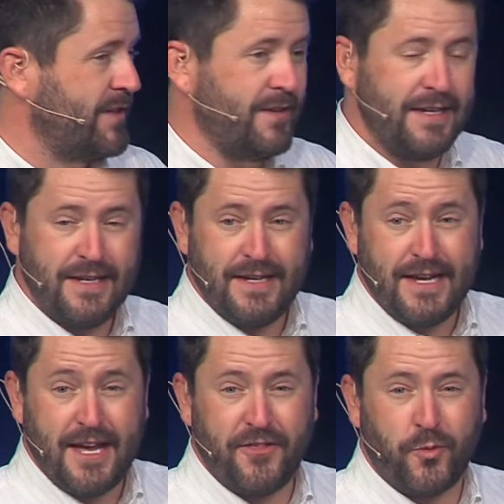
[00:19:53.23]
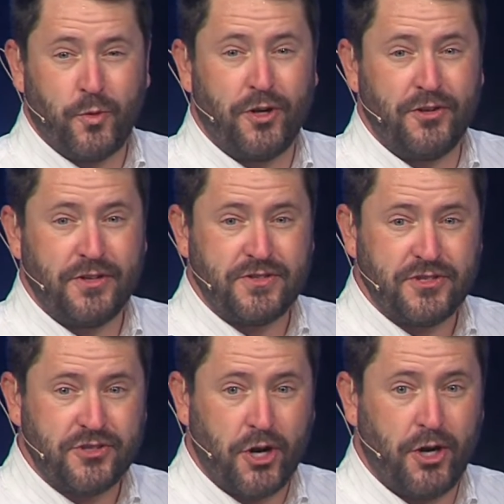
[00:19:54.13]
it, and the world is
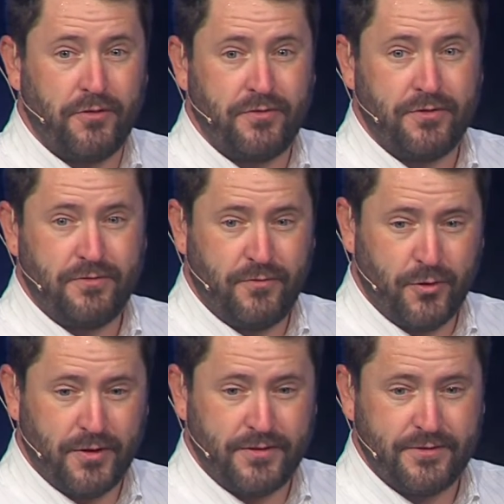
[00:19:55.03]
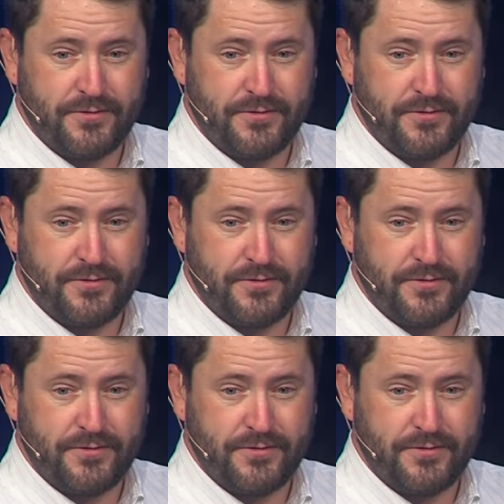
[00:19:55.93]
starved for it.